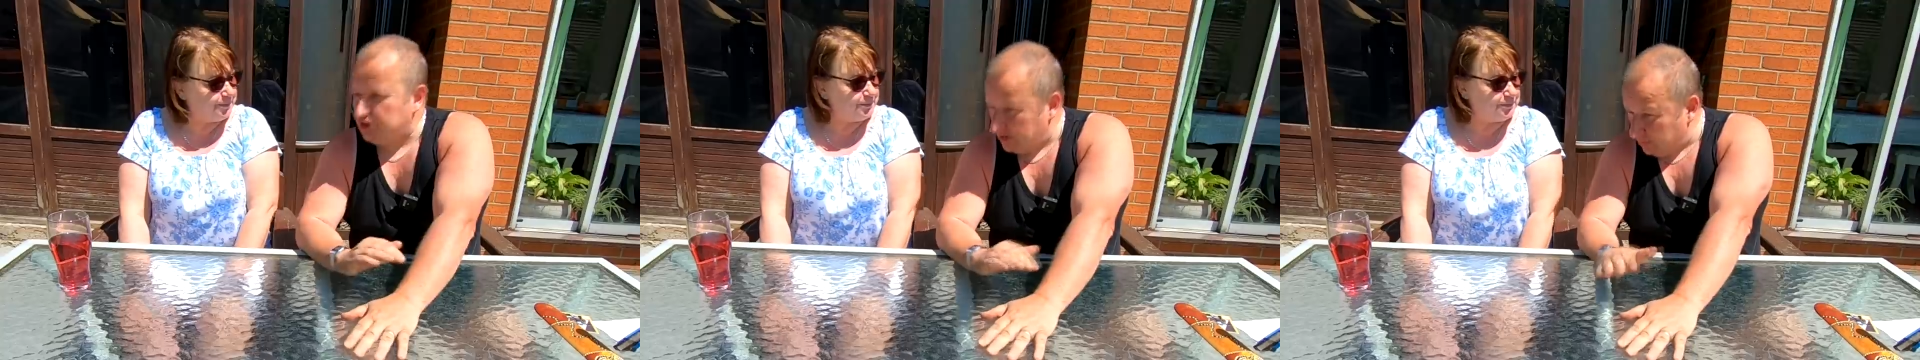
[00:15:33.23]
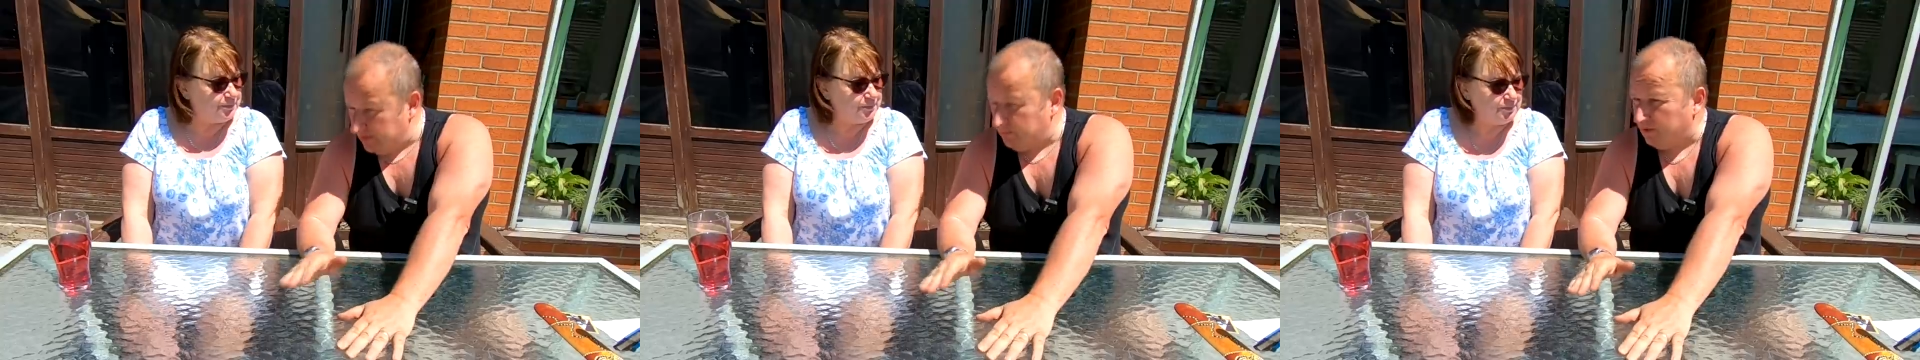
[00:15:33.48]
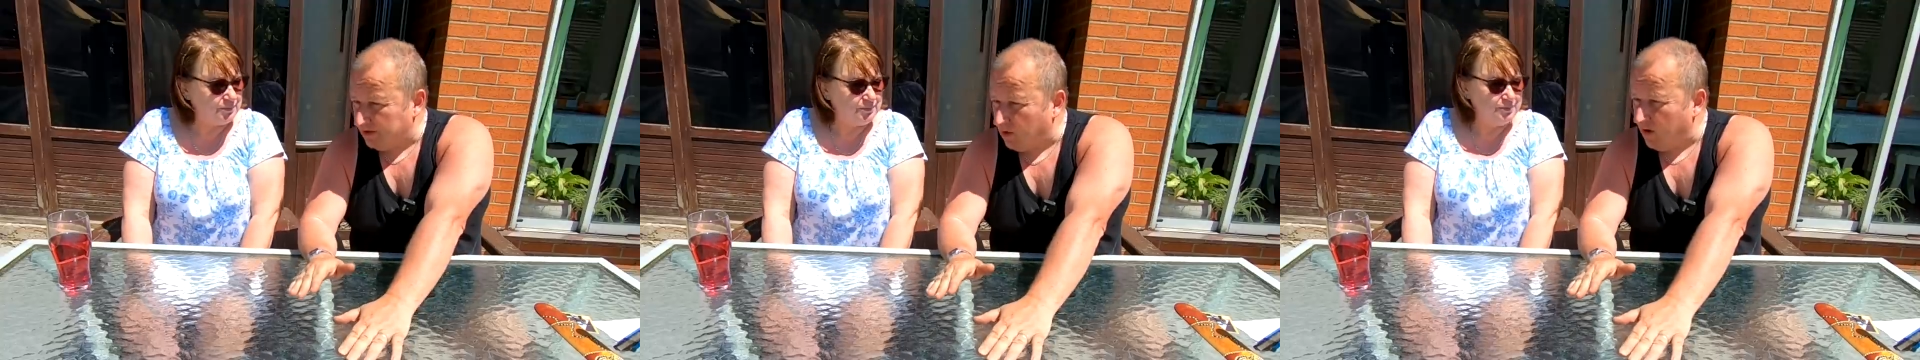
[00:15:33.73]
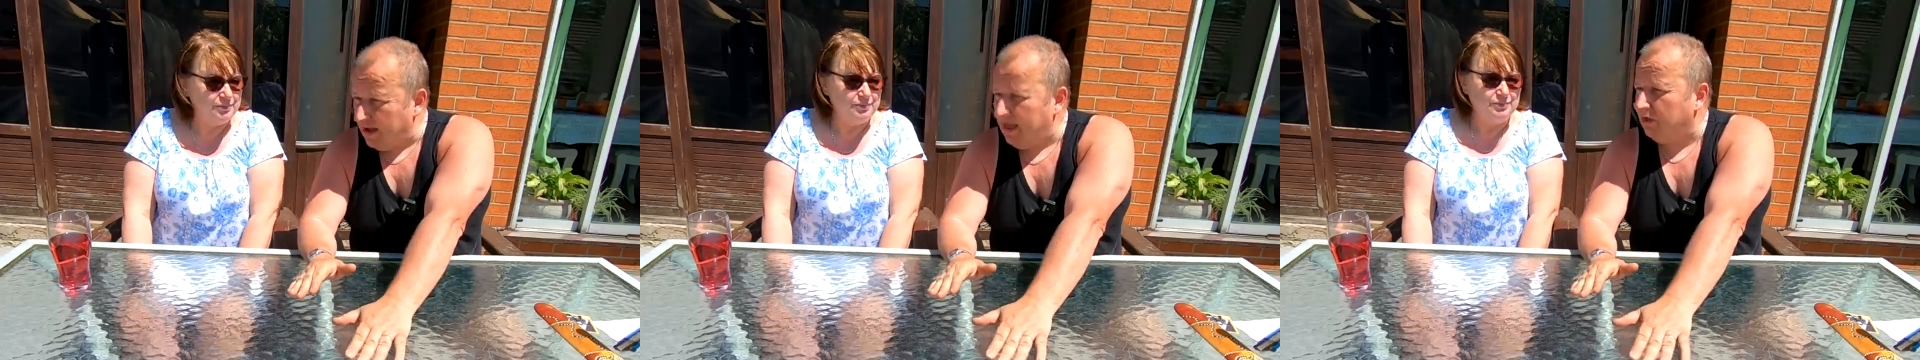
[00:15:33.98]
Speaker 1: year we, we
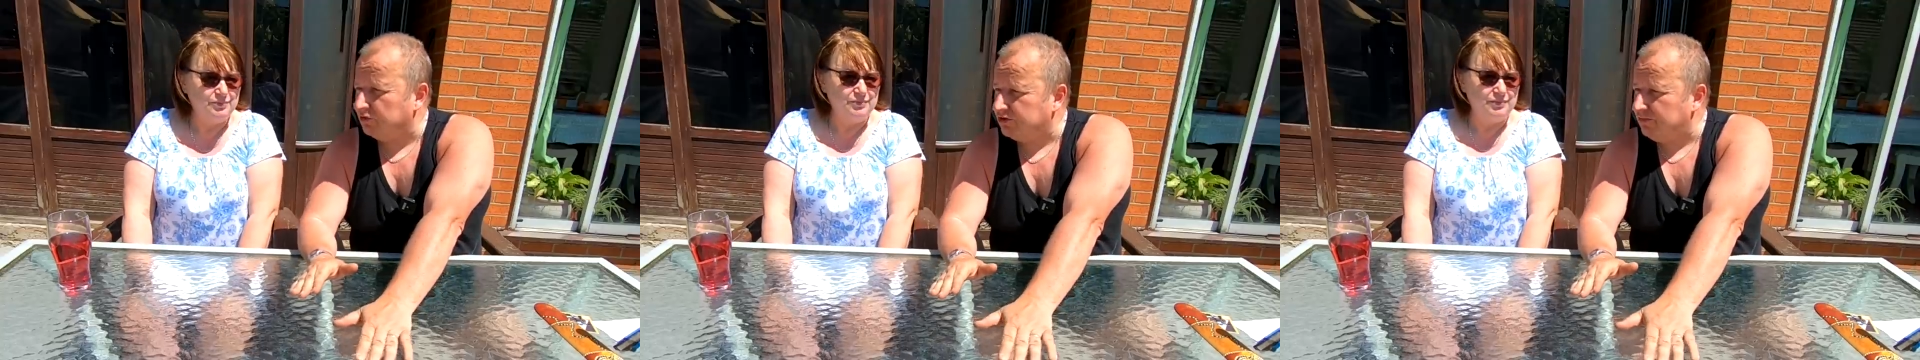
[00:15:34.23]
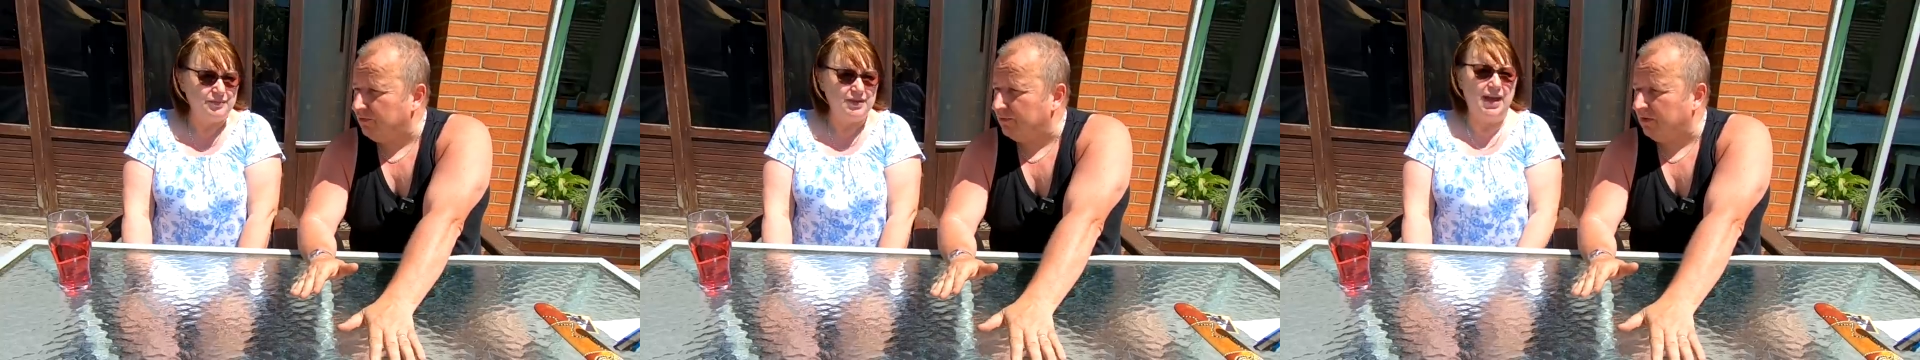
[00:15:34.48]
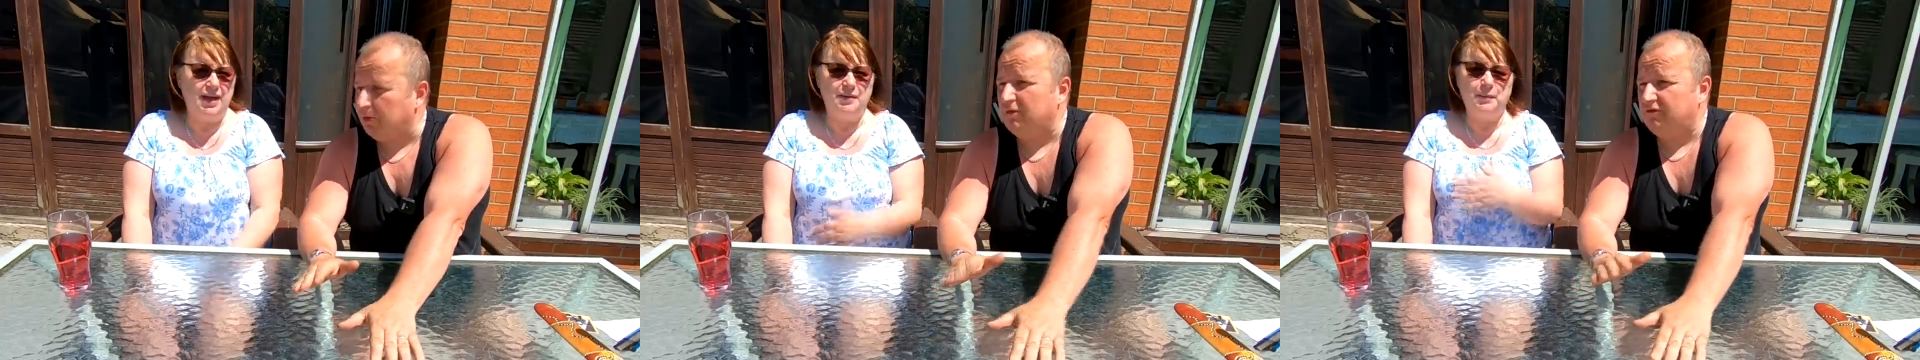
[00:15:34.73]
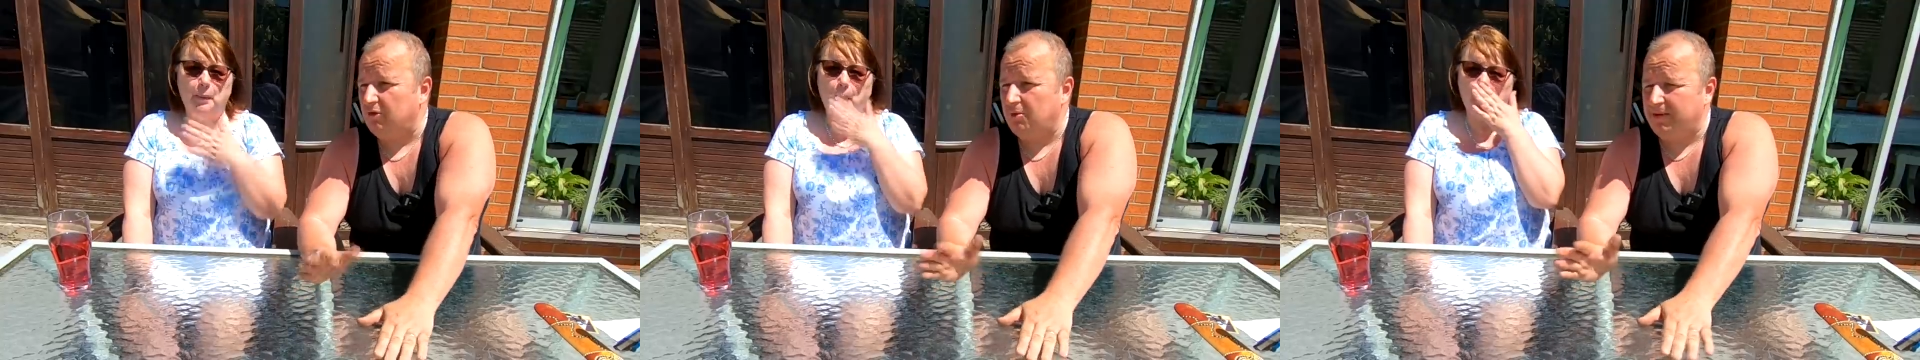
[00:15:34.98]
got a house, didn't we? Yeah. we or,
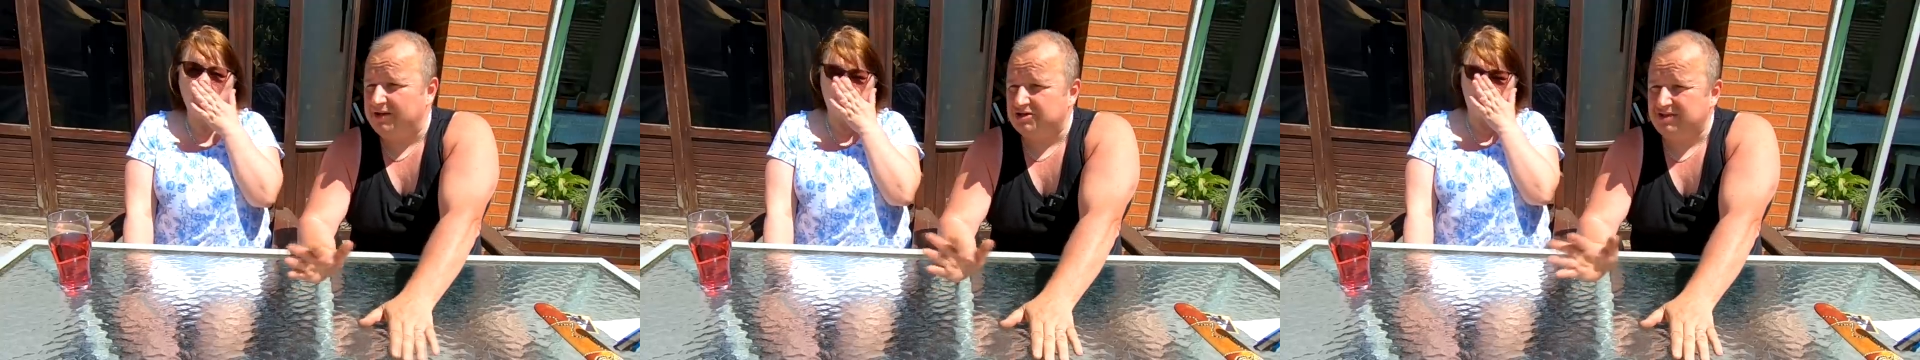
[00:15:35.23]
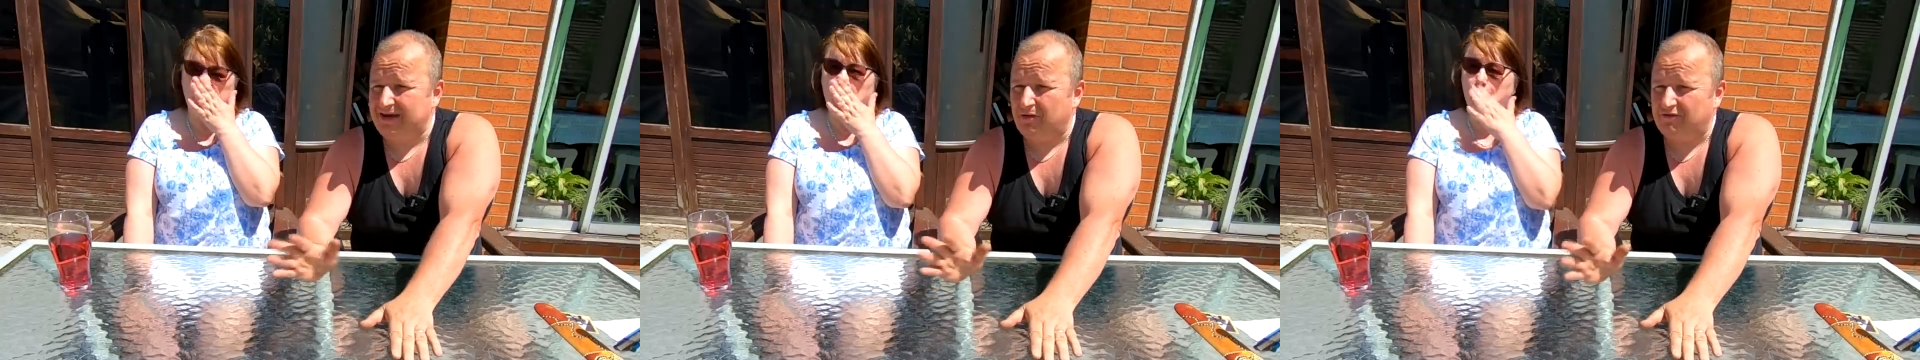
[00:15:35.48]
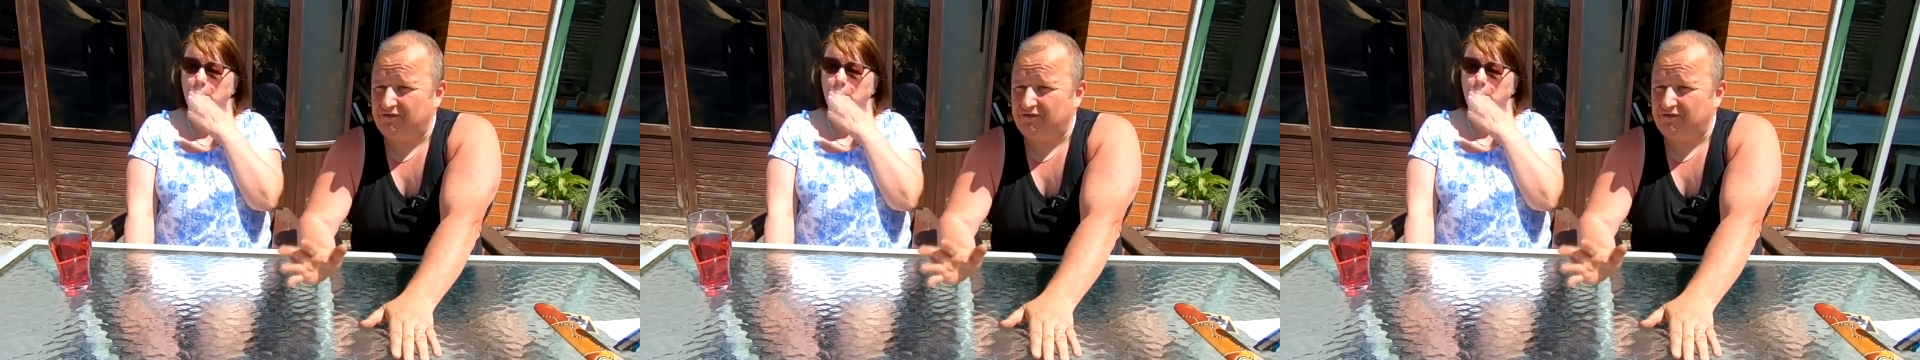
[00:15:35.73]
or, Masonette or